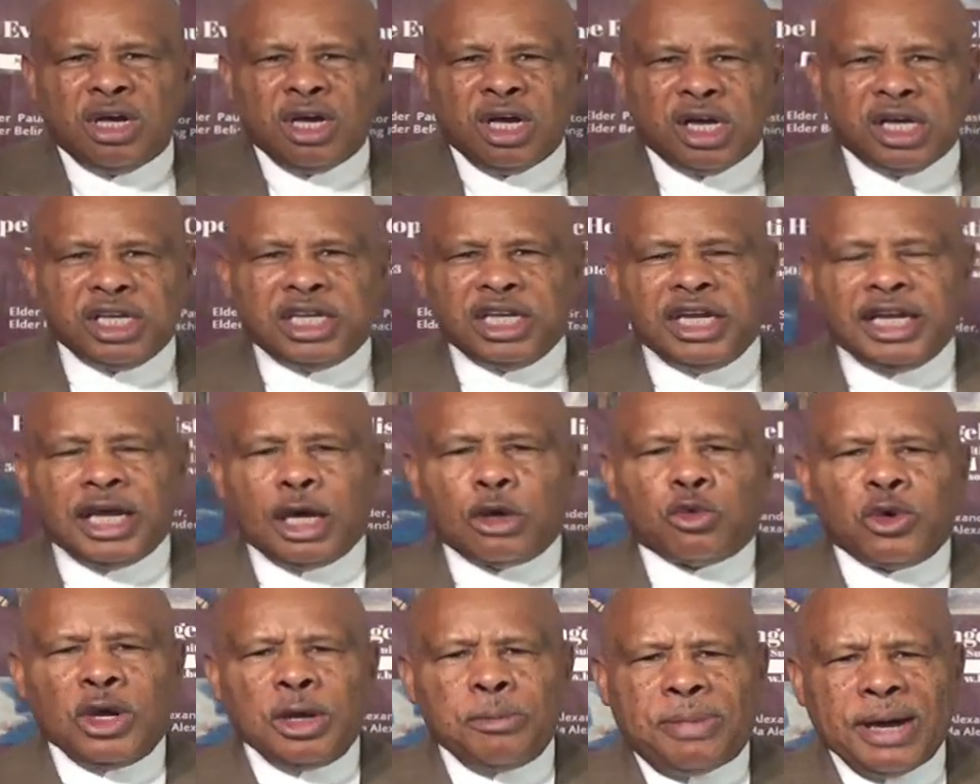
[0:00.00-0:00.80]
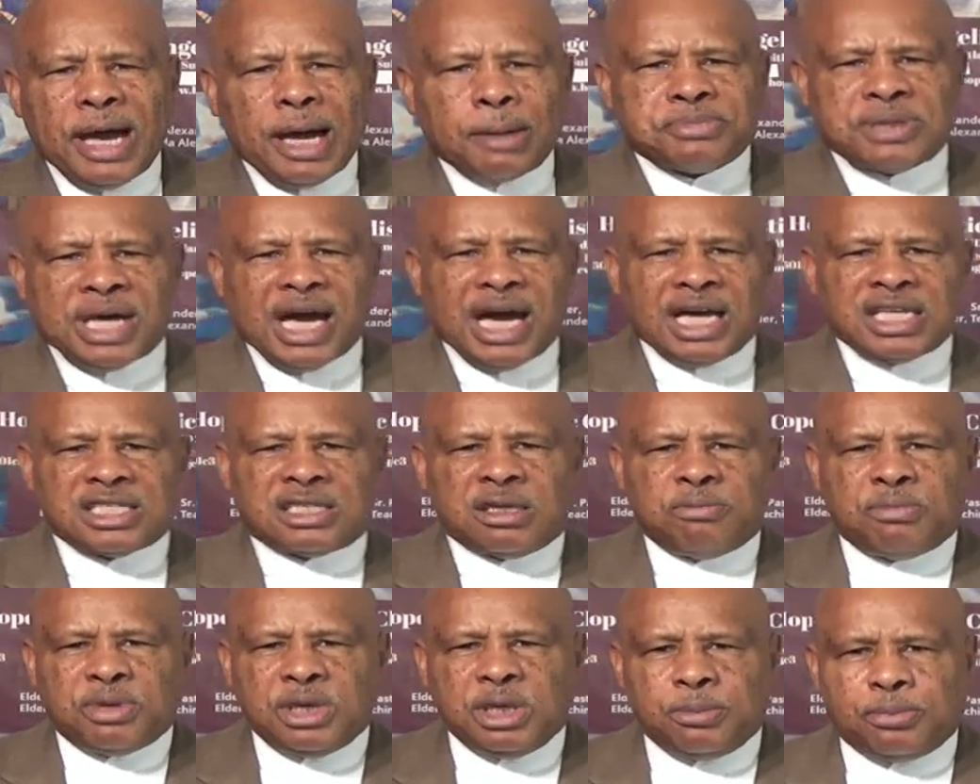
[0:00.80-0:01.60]
And then they're
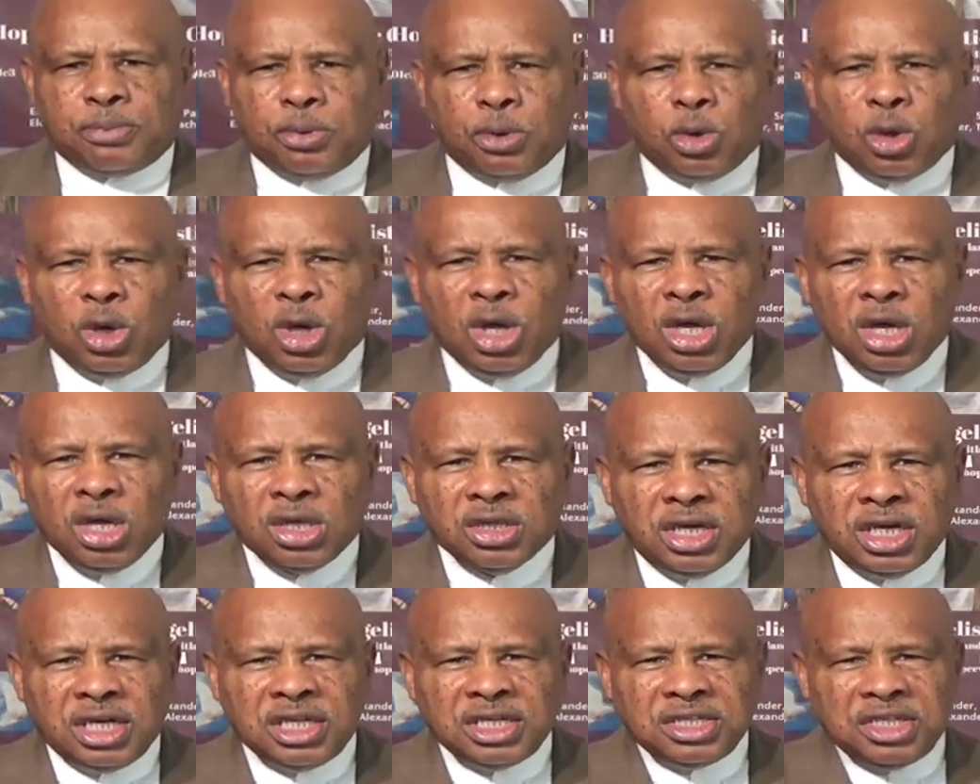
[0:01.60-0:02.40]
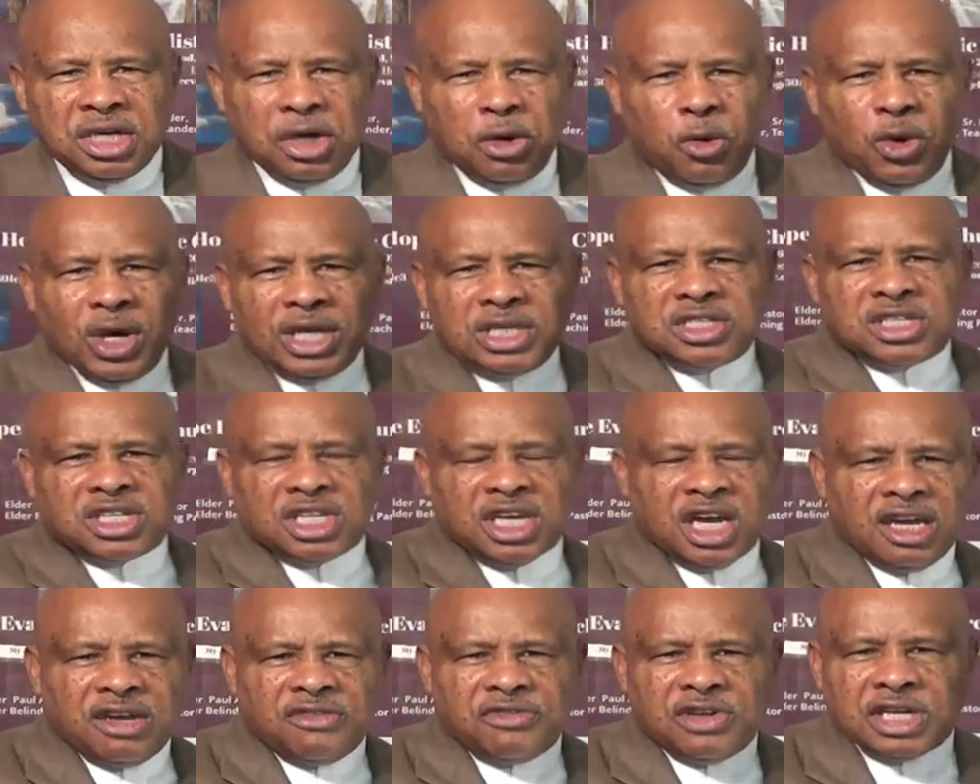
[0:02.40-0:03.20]
rebaptizing people that wasn't
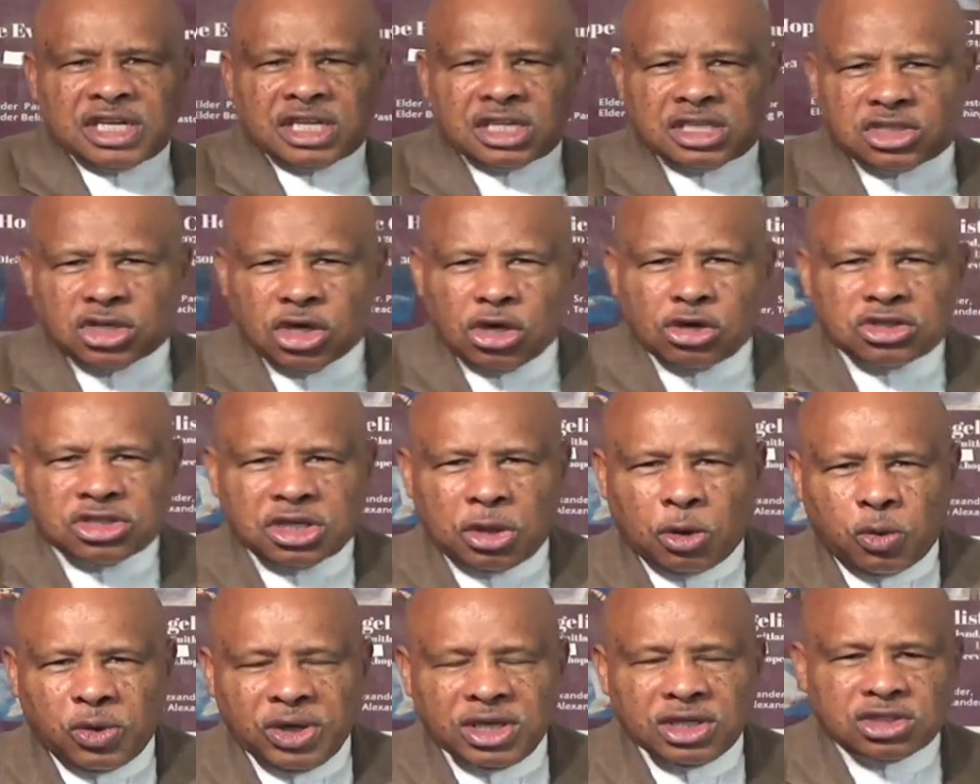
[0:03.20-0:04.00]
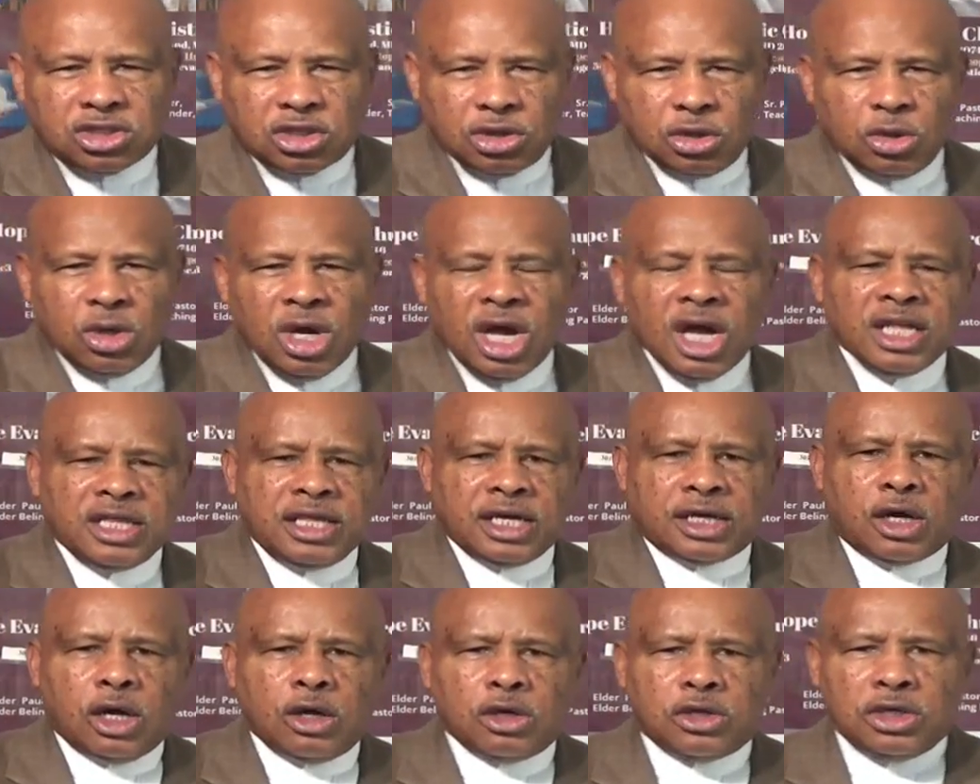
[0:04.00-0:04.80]
saved at the church they went to. They
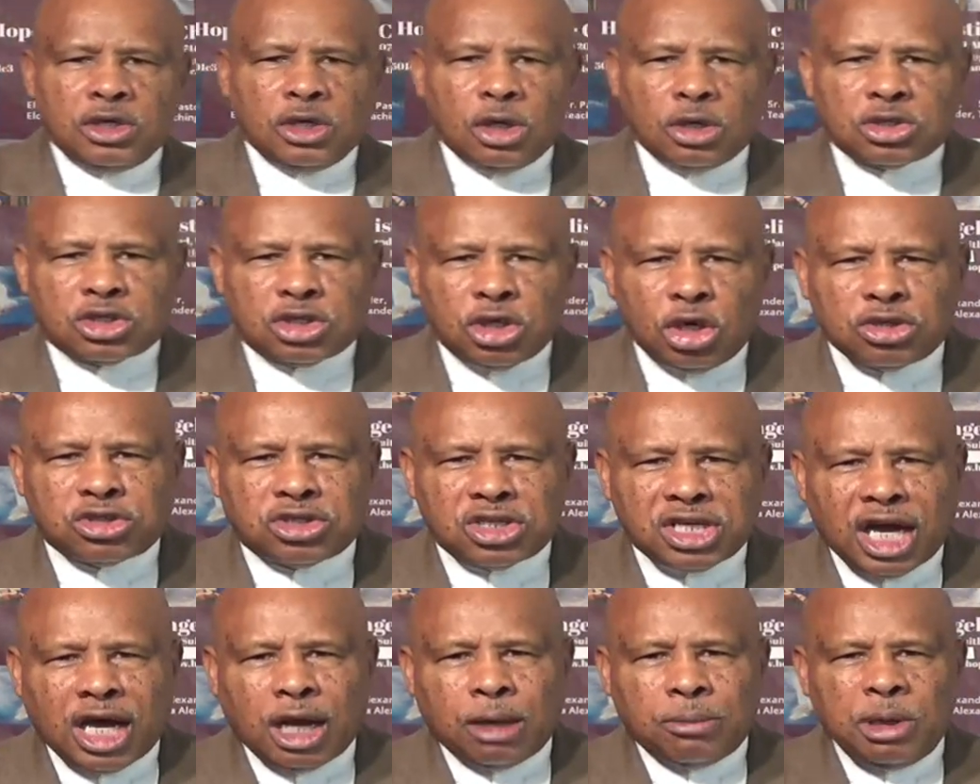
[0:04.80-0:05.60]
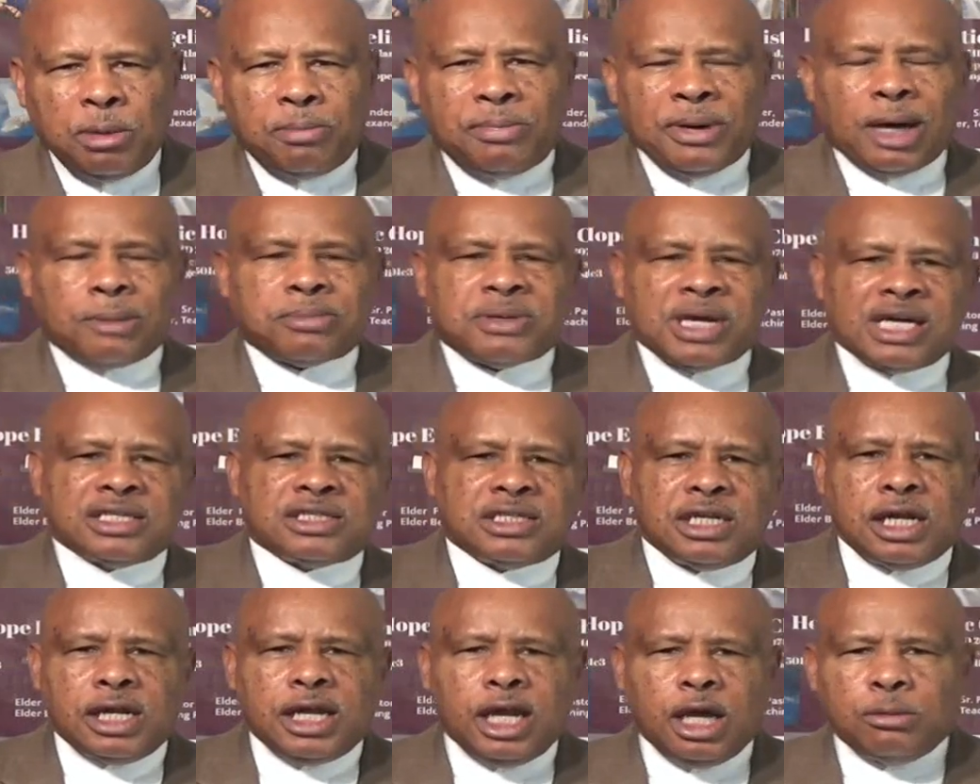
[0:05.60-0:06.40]
go to your church, you got to be baptized
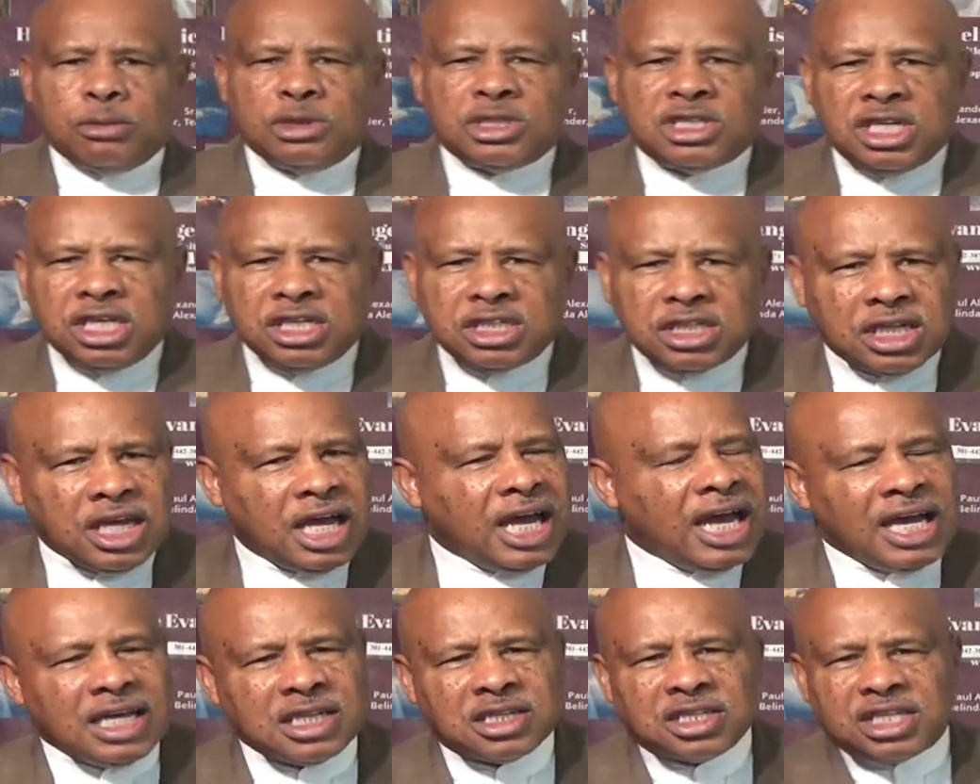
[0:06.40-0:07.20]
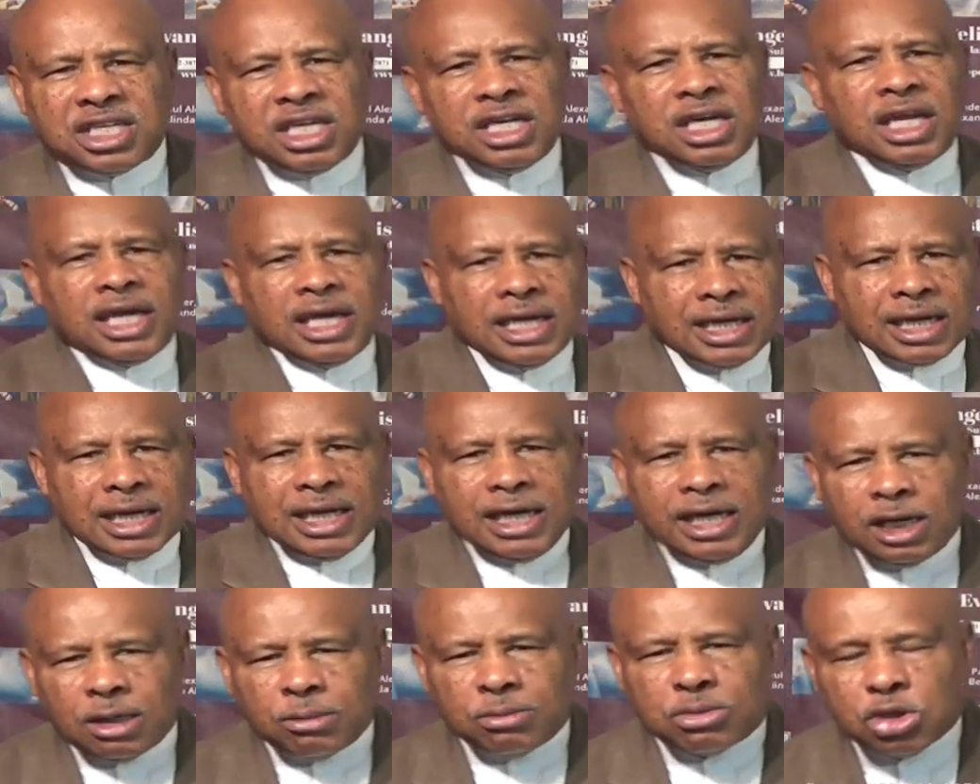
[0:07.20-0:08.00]
in the name of Jesus, and still ain't
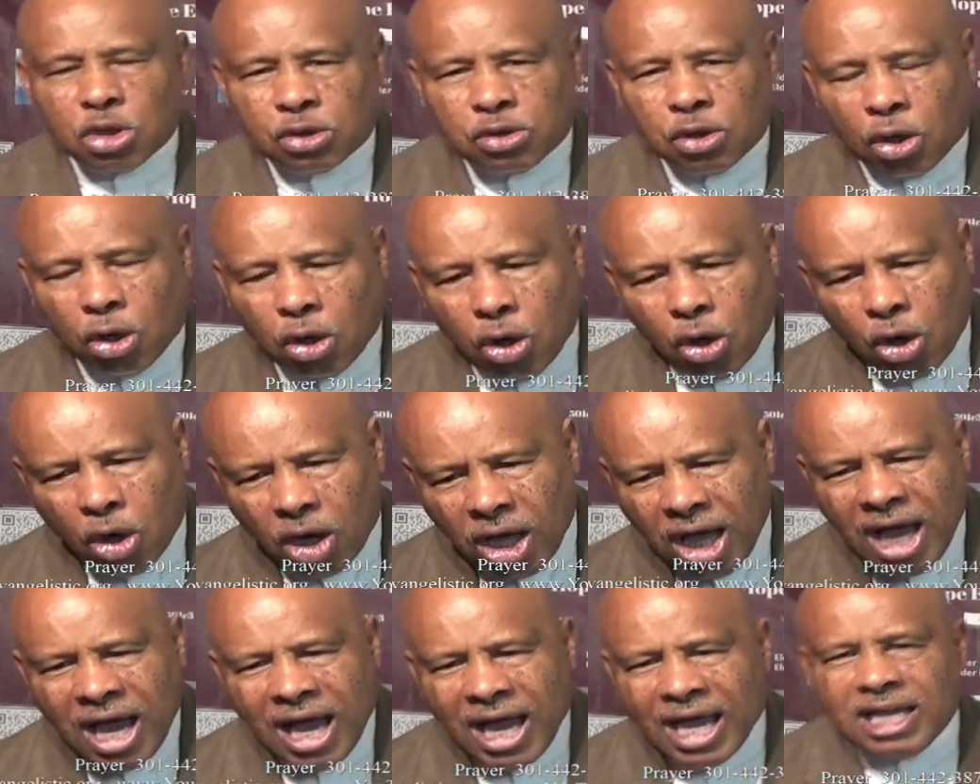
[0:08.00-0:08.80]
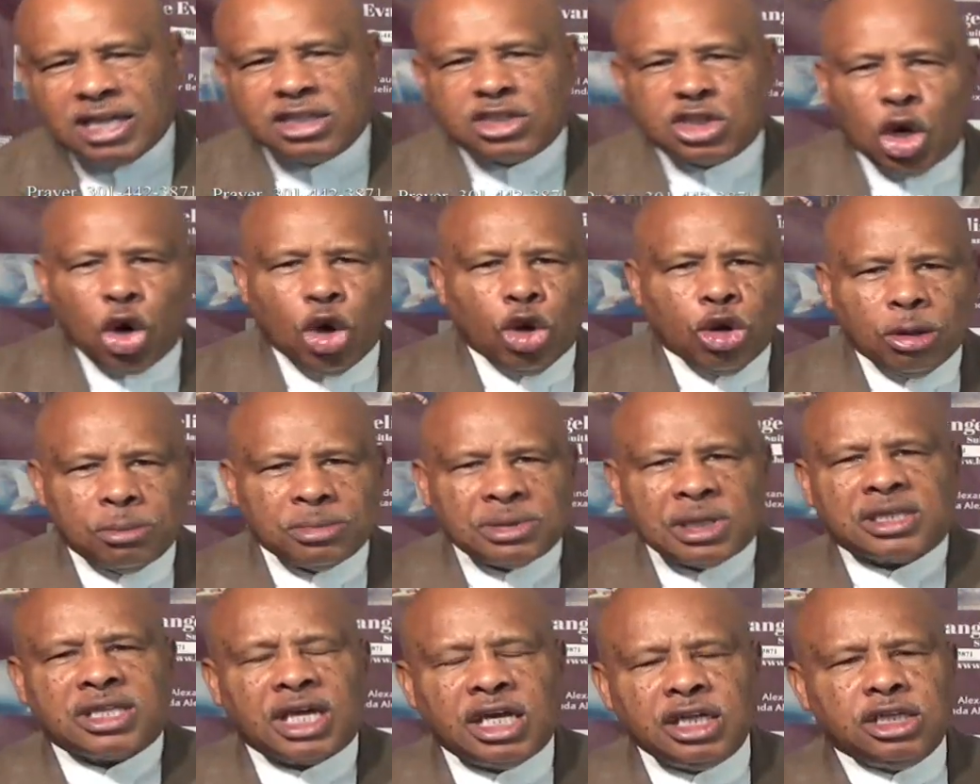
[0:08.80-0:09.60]
led them to the Lord, ain't told them
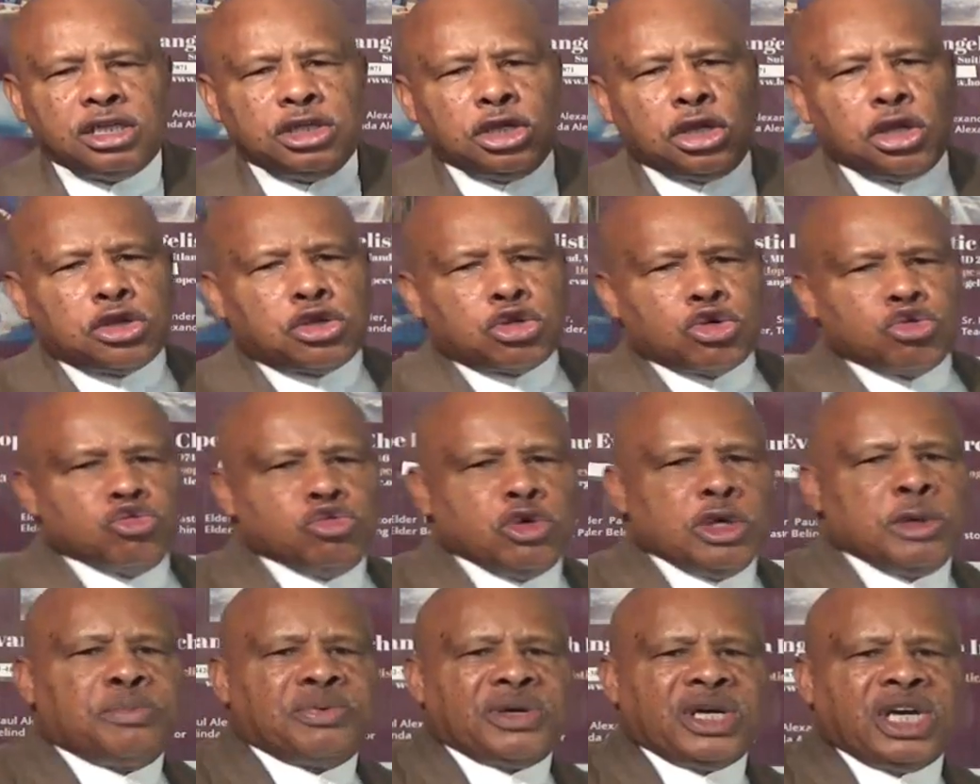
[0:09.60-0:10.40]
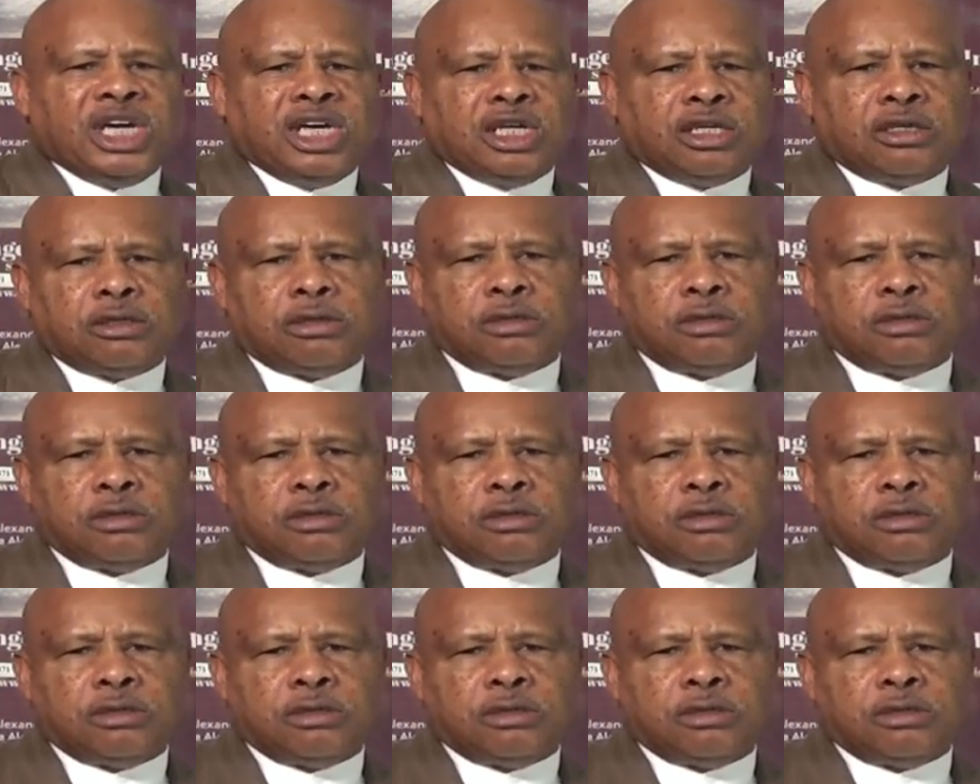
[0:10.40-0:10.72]
that they needed to repent.